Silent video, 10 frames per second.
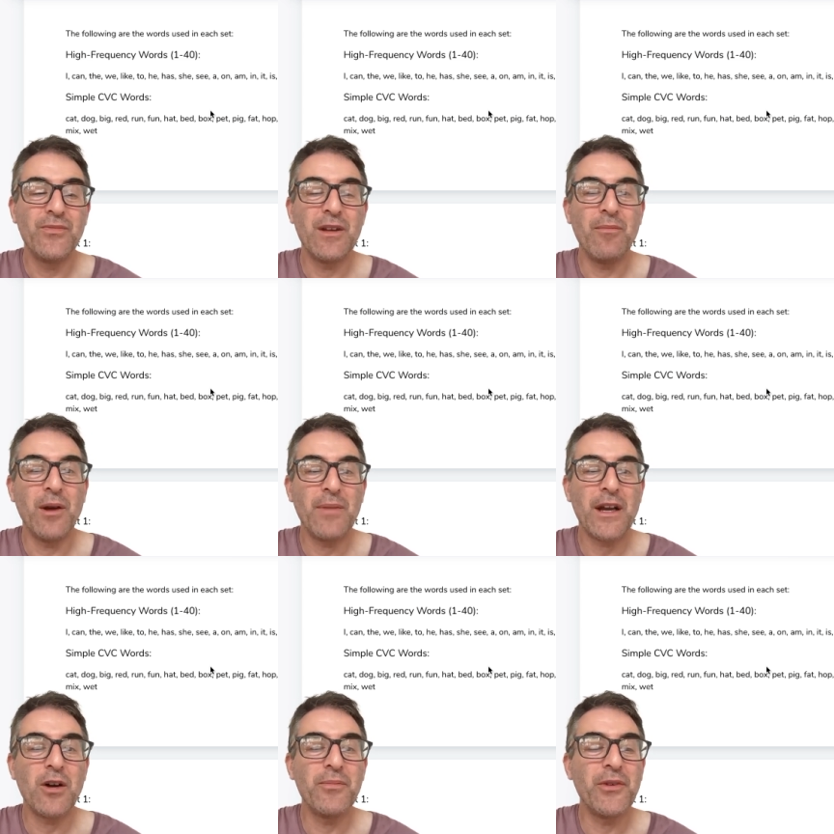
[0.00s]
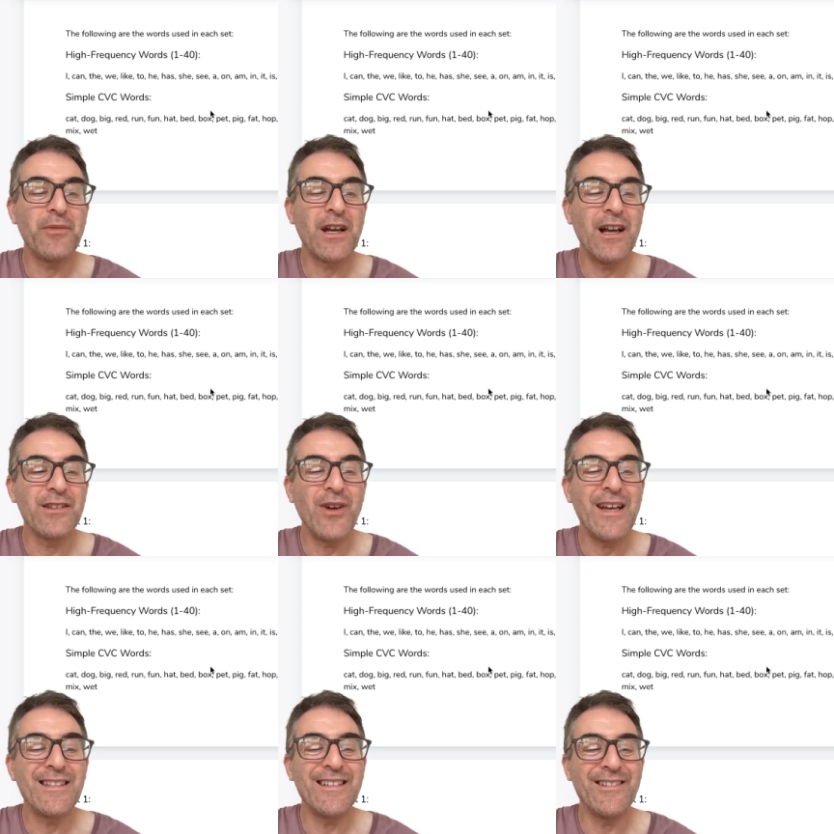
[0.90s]
you might pick up something along the
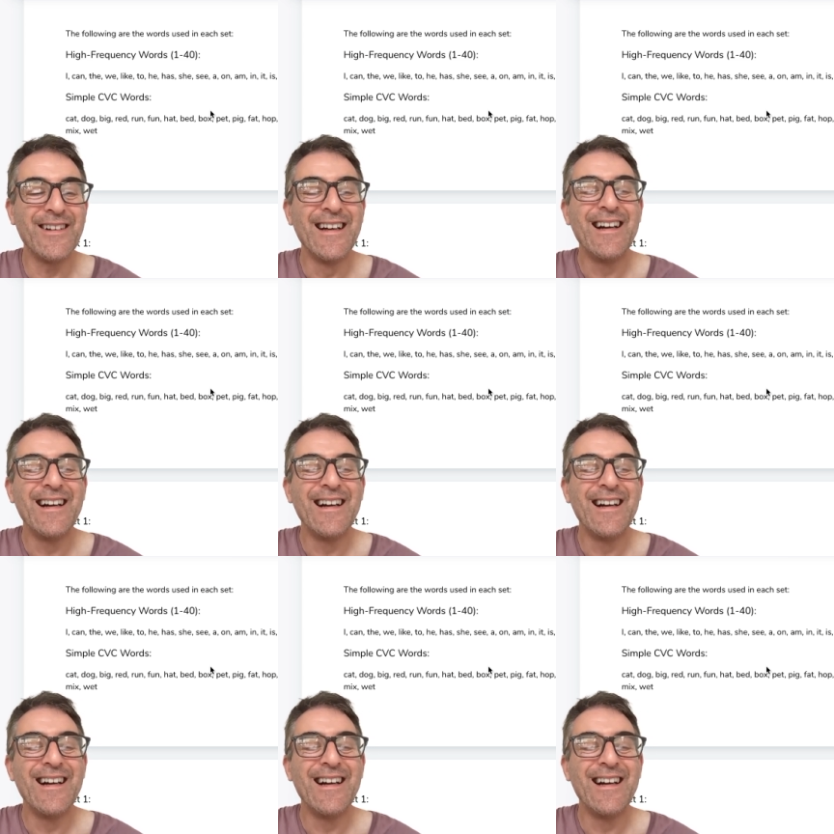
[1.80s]
way too.